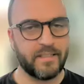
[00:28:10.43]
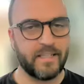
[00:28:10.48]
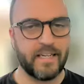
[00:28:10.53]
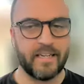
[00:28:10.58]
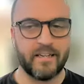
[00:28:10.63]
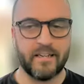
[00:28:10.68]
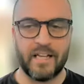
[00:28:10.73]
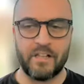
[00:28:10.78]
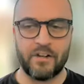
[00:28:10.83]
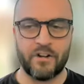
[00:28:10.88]
one hundred
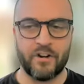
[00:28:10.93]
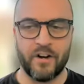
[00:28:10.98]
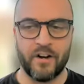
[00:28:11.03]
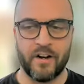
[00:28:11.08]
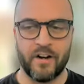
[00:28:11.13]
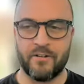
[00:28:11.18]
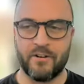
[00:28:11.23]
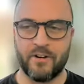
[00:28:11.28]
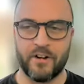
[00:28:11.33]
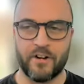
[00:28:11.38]
percent.
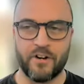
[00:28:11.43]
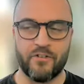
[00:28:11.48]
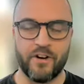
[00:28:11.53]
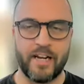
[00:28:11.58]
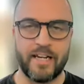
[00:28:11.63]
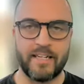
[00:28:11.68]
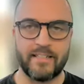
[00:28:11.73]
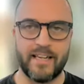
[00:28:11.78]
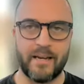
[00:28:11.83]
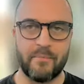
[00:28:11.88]
Look, I
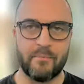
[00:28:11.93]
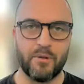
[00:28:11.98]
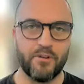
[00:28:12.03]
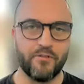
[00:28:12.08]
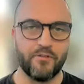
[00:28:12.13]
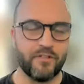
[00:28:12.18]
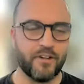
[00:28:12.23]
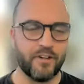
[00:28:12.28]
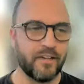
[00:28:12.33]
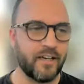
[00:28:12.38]
got a great
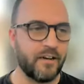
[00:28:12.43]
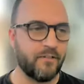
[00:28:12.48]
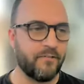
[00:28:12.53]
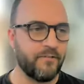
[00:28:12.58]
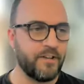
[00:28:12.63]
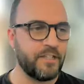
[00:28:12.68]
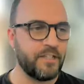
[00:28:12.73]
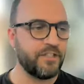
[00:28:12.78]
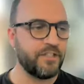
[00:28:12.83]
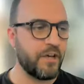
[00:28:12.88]
example of a,
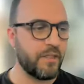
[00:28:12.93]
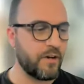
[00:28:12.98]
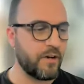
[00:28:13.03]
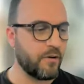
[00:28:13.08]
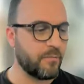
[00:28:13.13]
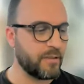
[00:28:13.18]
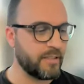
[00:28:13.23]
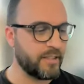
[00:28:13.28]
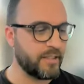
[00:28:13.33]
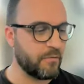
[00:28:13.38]
a
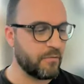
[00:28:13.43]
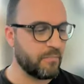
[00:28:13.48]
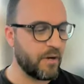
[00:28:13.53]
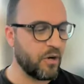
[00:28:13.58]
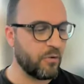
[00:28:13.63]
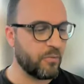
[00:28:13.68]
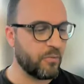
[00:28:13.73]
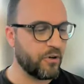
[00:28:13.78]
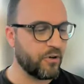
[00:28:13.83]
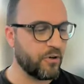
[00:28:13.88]
physiotherapist
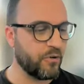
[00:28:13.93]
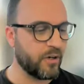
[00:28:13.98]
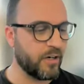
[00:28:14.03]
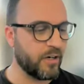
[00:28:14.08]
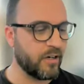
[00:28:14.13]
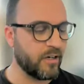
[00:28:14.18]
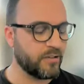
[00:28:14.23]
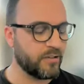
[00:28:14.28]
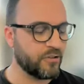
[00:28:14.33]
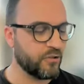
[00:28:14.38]
here in Melbourne
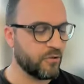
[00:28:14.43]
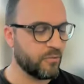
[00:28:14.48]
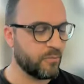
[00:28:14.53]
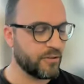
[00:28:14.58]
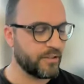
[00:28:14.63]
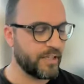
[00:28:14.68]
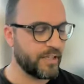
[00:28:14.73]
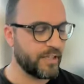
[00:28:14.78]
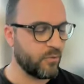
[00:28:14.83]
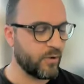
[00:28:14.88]
who I
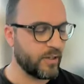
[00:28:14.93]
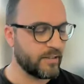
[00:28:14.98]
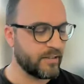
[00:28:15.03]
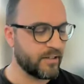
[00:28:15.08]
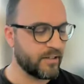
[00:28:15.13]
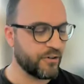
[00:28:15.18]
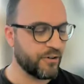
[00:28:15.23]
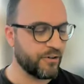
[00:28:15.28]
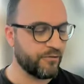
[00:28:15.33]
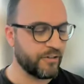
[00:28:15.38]
saw present
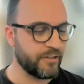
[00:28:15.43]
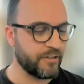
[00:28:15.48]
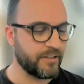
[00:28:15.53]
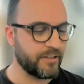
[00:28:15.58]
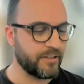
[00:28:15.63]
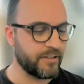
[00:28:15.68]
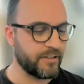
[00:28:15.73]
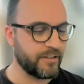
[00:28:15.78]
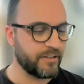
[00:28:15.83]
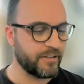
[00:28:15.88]
once at a
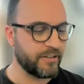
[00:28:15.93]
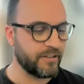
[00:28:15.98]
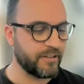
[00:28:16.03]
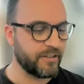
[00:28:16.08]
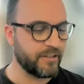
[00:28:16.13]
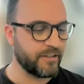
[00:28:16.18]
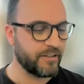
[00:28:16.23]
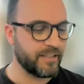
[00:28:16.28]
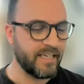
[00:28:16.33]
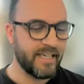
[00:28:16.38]

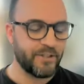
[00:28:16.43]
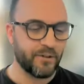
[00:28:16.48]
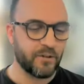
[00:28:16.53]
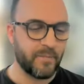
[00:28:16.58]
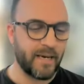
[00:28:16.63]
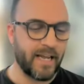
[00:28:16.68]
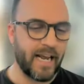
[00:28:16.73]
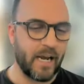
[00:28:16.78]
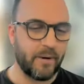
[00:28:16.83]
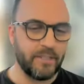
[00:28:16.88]
conference, and
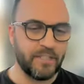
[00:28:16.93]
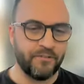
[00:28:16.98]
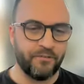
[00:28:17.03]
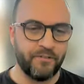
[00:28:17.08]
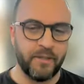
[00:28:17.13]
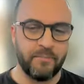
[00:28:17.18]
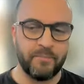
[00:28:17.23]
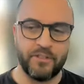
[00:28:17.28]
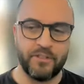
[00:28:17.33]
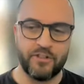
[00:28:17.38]
he
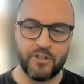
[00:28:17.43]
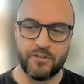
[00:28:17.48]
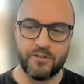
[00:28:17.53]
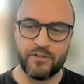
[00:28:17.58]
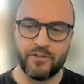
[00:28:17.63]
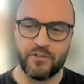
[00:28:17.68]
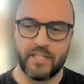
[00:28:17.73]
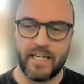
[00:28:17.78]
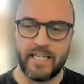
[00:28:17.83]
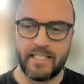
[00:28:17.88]
talked about how he's
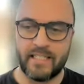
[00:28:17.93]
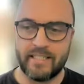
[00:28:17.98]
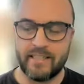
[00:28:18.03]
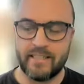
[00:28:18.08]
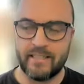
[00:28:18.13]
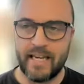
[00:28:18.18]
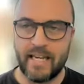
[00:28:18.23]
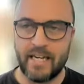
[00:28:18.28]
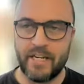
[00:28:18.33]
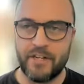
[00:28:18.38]
flipped his
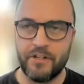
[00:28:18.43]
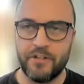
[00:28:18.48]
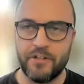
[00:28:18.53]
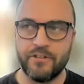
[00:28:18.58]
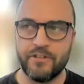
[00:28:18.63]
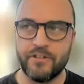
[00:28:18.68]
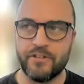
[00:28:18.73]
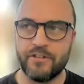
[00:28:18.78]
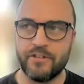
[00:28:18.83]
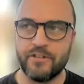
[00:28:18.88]

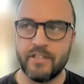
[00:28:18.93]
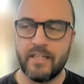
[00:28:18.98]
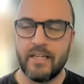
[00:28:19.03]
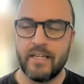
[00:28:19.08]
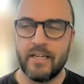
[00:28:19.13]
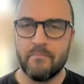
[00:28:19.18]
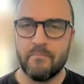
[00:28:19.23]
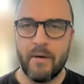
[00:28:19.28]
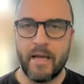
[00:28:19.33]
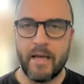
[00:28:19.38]
consultations and he
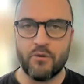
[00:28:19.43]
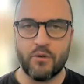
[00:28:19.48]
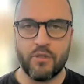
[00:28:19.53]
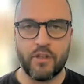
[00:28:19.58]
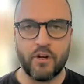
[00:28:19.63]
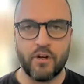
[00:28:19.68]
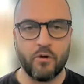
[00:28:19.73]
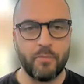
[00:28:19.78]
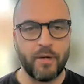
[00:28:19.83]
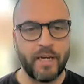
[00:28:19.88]
uses
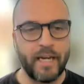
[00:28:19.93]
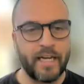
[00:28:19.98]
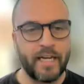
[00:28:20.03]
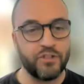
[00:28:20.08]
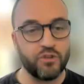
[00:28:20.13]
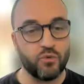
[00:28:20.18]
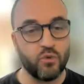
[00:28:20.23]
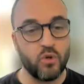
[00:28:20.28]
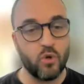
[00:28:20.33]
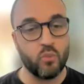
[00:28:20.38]
manual
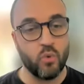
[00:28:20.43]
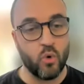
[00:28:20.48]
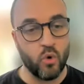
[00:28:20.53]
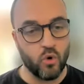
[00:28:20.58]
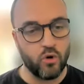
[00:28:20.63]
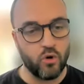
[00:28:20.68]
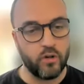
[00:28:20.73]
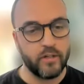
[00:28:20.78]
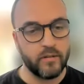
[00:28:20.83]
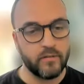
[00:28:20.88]
therapy as a
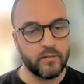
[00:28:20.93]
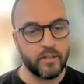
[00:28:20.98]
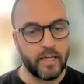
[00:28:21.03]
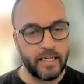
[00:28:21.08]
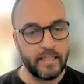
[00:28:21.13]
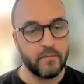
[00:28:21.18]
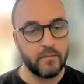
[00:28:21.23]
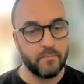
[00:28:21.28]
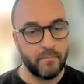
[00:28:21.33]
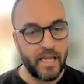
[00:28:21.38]
reward.
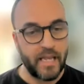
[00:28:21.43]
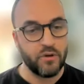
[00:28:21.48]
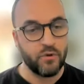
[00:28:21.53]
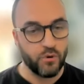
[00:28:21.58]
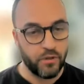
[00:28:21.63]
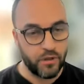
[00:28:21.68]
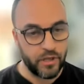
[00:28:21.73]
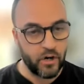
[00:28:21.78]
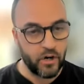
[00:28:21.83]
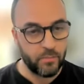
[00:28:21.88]
So he's a
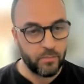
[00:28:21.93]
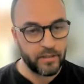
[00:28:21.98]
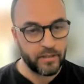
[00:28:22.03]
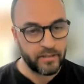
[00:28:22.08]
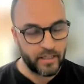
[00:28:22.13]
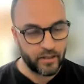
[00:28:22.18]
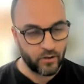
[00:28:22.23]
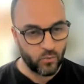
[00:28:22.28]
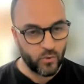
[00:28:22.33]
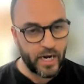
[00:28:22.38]
manual
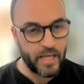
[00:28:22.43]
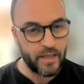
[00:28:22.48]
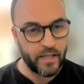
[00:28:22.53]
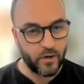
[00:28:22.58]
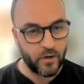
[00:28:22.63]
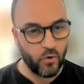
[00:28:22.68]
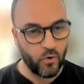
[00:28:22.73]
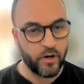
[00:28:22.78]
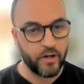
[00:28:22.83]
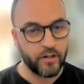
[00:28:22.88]
therapist in the
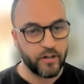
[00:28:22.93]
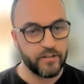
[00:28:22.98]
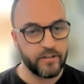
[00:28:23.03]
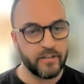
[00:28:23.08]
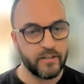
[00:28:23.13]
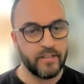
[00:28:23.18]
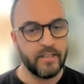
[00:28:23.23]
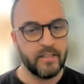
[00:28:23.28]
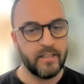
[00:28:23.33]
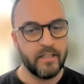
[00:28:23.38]
way that he
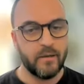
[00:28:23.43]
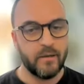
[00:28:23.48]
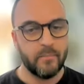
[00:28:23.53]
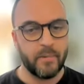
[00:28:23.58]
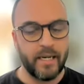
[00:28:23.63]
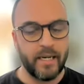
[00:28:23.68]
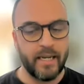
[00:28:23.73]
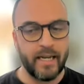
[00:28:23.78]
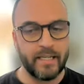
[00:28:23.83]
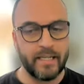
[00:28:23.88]
works.
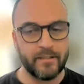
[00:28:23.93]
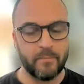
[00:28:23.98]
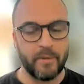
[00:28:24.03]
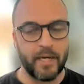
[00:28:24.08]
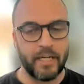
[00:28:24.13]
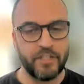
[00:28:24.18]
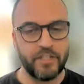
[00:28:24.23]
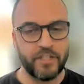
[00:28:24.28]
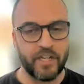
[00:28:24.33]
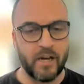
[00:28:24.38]
But he has
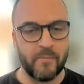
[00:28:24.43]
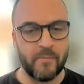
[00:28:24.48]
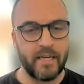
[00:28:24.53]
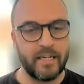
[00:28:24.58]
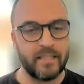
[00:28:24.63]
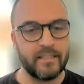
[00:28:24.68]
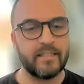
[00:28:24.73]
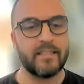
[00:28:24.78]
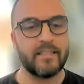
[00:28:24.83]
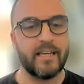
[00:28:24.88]
the patient
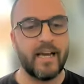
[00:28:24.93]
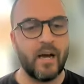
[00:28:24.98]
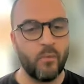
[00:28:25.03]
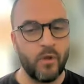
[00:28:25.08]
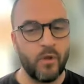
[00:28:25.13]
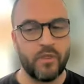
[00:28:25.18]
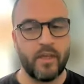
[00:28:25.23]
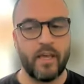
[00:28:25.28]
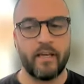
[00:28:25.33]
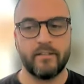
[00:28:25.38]
come in and
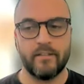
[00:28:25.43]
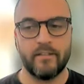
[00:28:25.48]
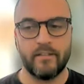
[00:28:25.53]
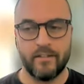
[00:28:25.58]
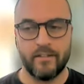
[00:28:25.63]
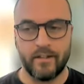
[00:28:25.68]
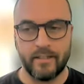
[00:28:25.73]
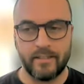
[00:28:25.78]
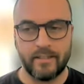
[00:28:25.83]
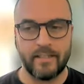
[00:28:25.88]
start with
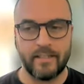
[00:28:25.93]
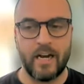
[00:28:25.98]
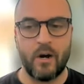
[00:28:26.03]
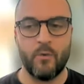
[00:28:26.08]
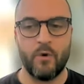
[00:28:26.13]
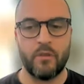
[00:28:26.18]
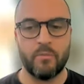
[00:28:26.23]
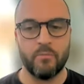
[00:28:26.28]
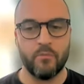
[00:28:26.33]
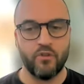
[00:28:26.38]
exercise,
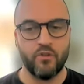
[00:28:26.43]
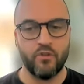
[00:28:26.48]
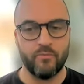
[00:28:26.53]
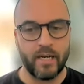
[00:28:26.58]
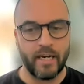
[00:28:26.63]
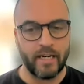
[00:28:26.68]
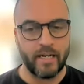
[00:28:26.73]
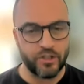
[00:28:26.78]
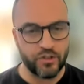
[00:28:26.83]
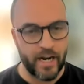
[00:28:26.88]
start with
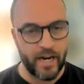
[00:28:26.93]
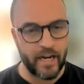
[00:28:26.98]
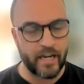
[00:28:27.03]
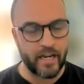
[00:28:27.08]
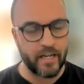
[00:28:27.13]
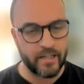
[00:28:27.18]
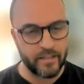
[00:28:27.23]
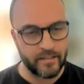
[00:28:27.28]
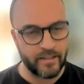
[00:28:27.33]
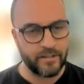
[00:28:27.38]
movement and
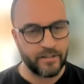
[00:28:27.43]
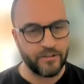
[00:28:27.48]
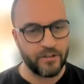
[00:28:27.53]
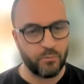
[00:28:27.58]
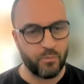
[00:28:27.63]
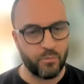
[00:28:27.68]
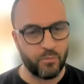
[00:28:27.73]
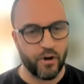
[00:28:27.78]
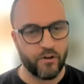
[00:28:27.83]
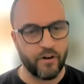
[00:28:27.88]
tracking and
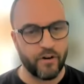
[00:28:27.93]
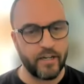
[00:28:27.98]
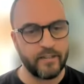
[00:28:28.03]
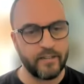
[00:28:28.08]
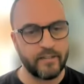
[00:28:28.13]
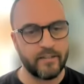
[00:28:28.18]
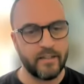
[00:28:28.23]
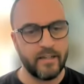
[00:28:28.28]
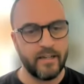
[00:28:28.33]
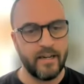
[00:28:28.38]
assessing
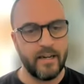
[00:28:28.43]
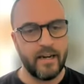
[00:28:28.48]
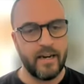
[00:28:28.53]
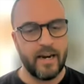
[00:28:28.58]
progress.